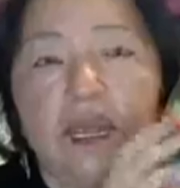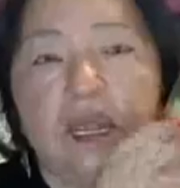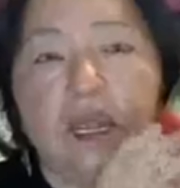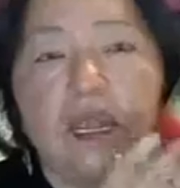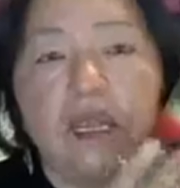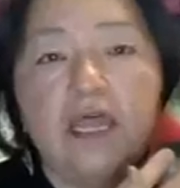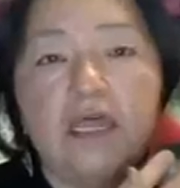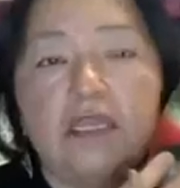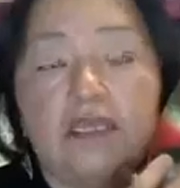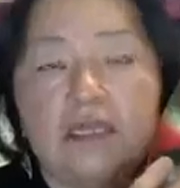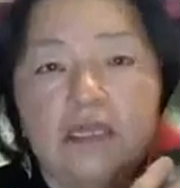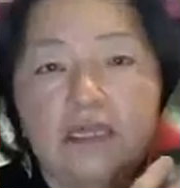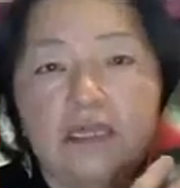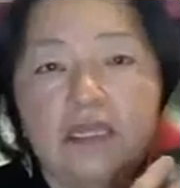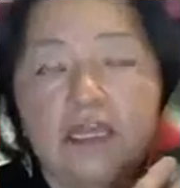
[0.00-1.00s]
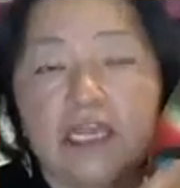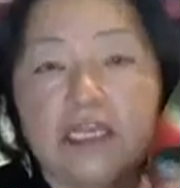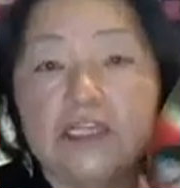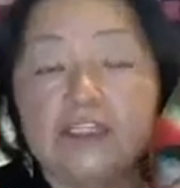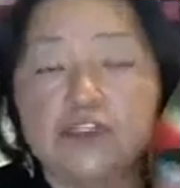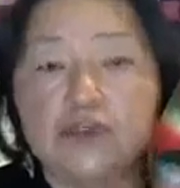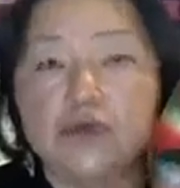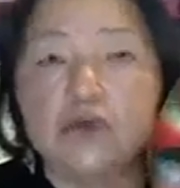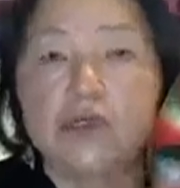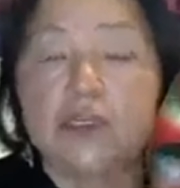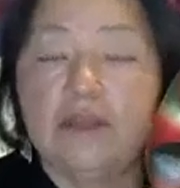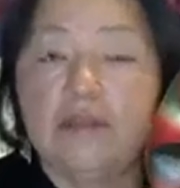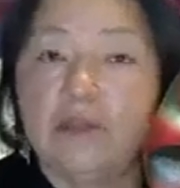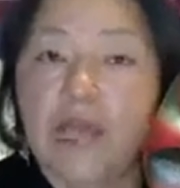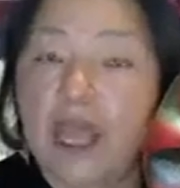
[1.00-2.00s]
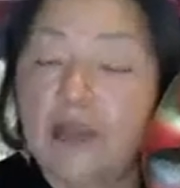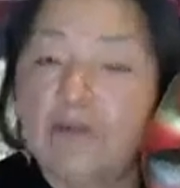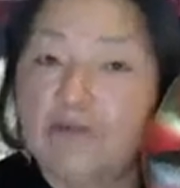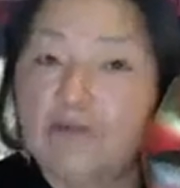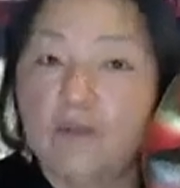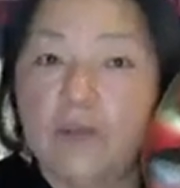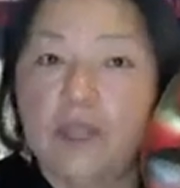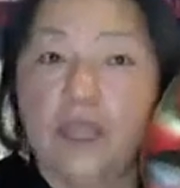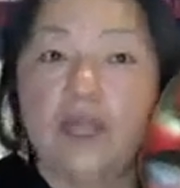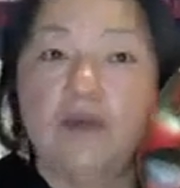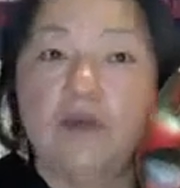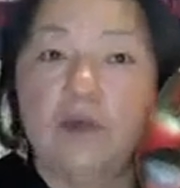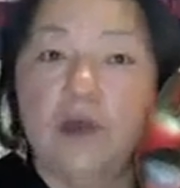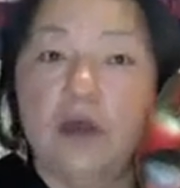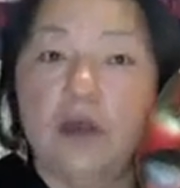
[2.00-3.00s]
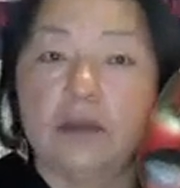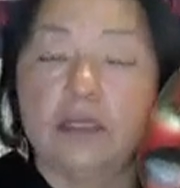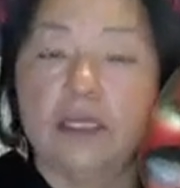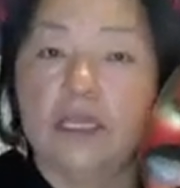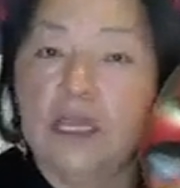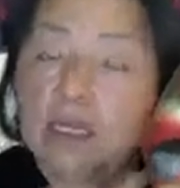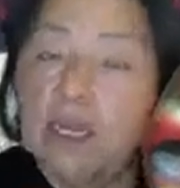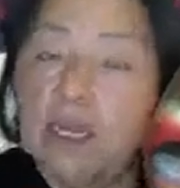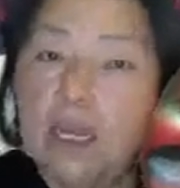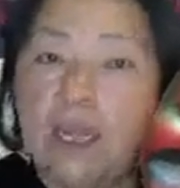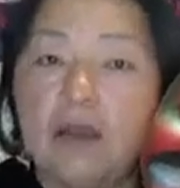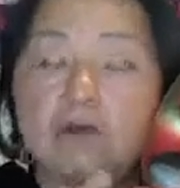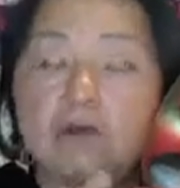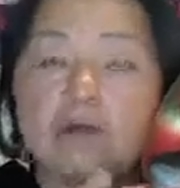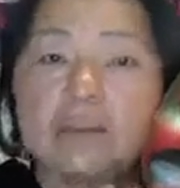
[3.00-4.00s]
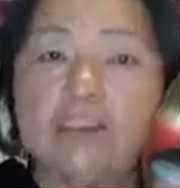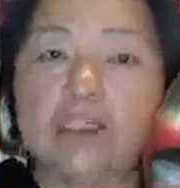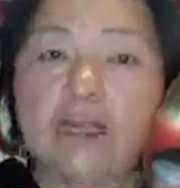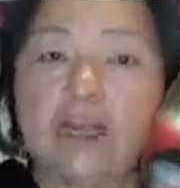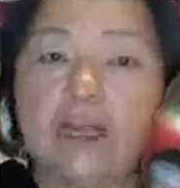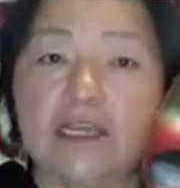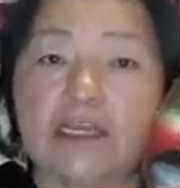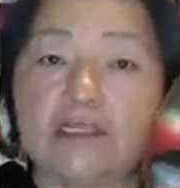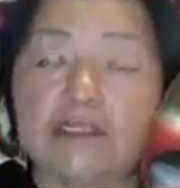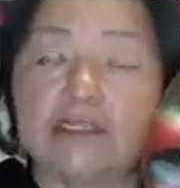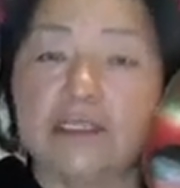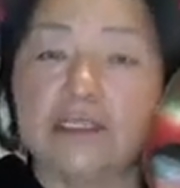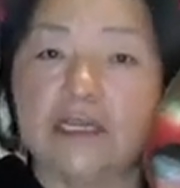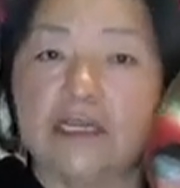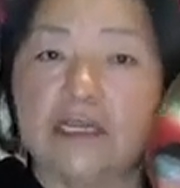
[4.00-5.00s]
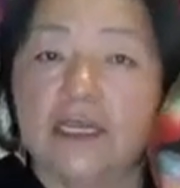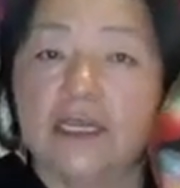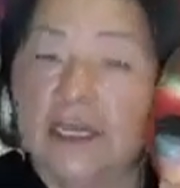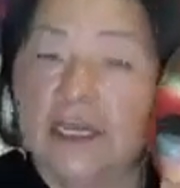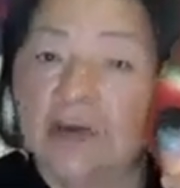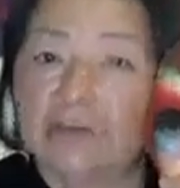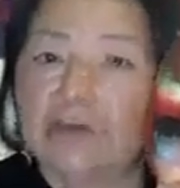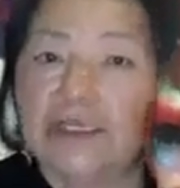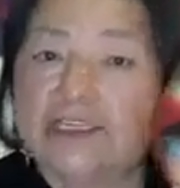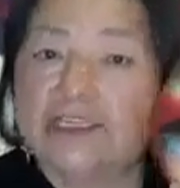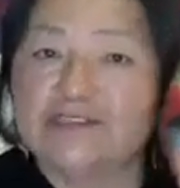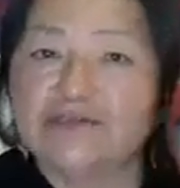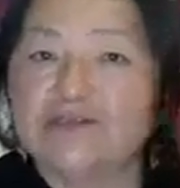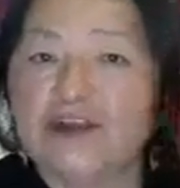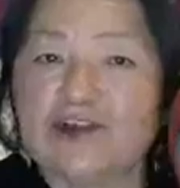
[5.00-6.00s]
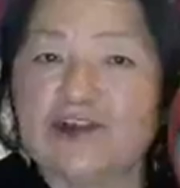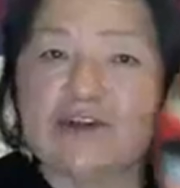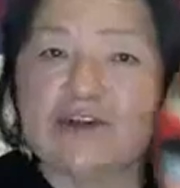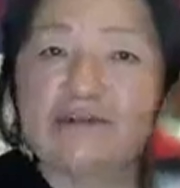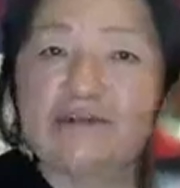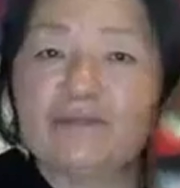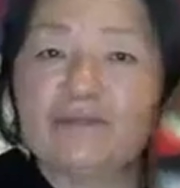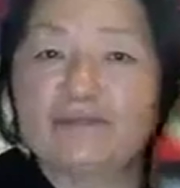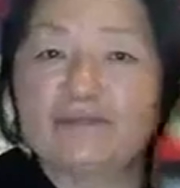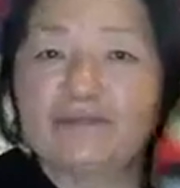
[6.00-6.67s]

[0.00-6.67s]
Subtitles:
had a journey back from Panama and now resides in a place of honor,